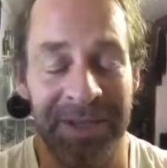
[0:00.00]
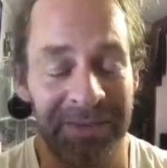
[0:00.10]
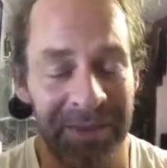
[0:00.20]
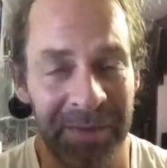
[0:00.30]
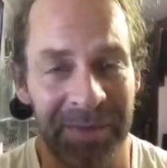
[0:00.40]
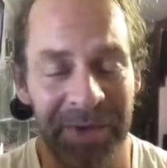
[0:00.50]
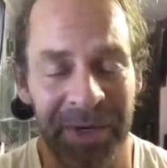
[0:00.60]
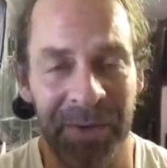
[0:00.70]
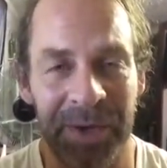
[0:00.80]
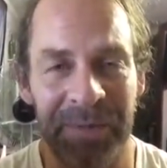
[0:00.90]
and I've got to be very
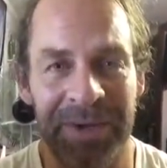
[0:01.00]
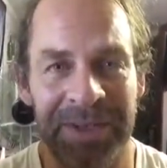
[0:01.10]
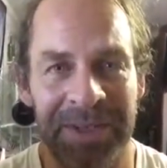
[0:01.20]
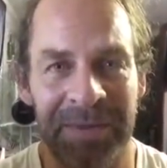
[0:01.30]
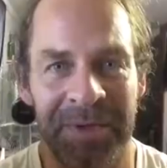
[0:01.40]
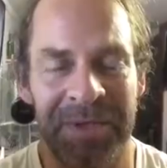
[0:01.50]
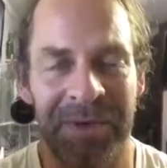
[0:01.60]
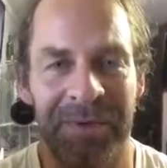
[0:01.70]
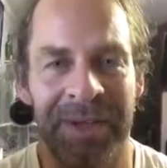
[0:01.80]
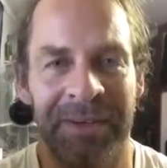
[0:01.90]
quick because I'm also
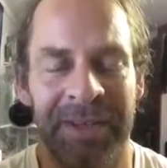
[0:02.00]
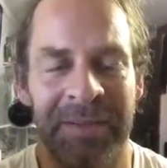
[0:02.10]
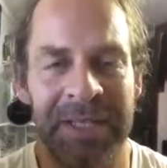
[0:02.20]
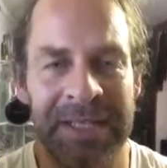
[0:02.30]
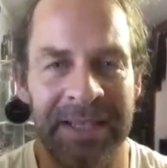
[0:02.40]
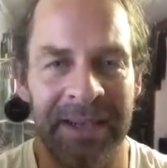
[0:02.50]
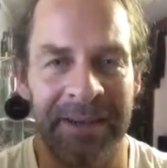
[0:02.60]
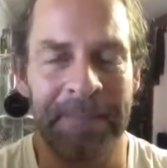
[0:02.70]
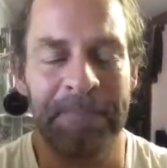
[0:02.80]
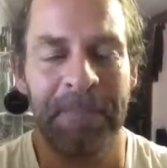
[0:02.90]
running on limited data.